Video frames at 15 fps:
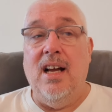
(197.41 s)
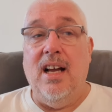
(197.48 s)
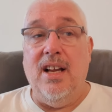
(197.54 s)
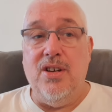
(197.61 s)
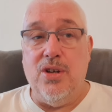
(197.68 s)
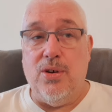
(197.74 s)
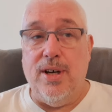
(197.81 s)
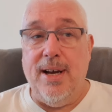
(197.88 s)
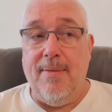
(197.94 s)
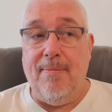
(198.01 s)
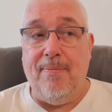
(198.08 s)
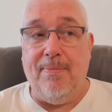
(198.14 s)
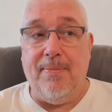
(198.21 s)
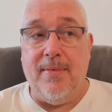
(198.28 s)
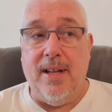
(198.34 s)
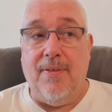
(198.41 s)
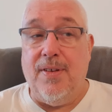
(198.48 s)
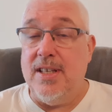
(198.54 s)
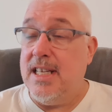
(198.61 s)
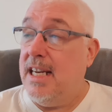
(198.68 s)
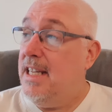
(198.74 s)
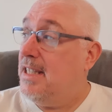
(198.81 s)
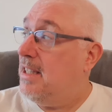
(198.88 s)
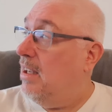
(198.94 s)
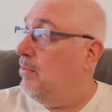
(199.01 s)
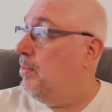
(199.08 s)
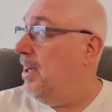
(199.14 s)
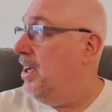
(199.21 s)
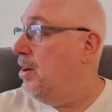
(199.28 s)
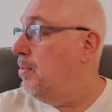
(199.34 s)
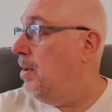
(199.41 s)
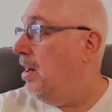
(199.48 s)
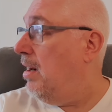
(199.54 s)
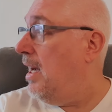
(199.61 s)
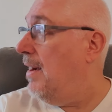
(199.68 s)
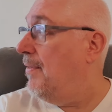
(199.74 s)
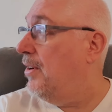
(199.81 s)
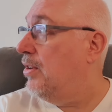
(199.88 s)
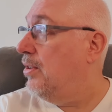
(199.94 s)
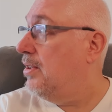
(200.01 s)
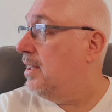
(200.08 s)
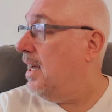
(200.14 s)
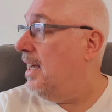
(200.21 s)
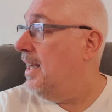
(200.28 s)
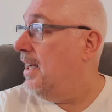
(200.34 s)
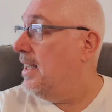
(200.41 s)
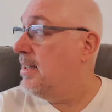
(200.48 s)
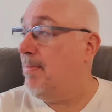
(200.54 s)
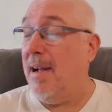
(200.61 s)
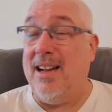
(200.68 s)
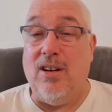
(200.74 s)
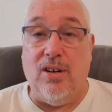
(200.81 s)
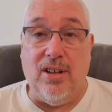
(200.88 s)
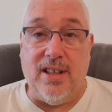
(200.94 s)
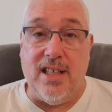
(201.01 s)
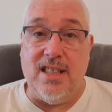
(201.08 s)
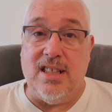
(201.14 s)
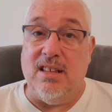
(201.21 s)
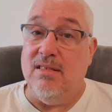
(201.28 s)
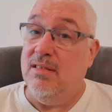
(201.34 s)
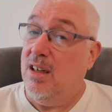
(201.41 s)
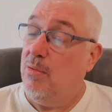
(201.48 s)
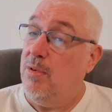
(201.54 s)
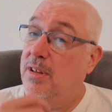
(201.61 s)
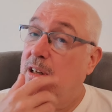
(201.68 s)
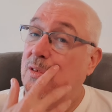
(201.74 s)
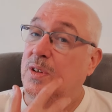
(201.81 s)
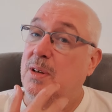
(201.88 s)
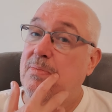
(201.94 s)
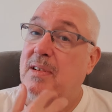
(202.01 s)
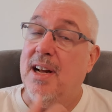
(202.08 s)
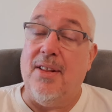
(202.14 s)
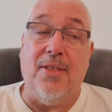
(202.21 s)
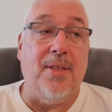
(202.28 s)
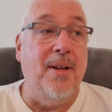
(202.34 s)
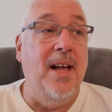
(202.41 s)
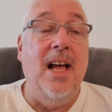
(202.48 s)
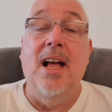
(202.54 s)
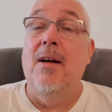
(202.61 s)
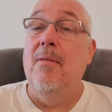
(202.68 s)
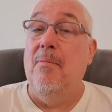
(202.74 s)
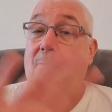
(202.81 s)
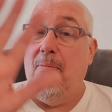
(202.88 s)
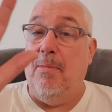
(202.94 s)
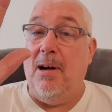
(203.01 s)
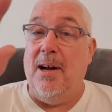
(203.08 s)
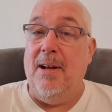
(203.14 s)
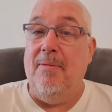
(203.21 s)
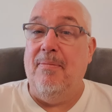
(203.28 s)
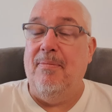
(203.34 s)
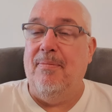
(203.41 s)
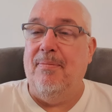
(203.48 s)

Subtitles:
Enjoy it. If there's any sun where you are, have a good day. It's bank holiday, so I wouldn't hold your breath. Bye.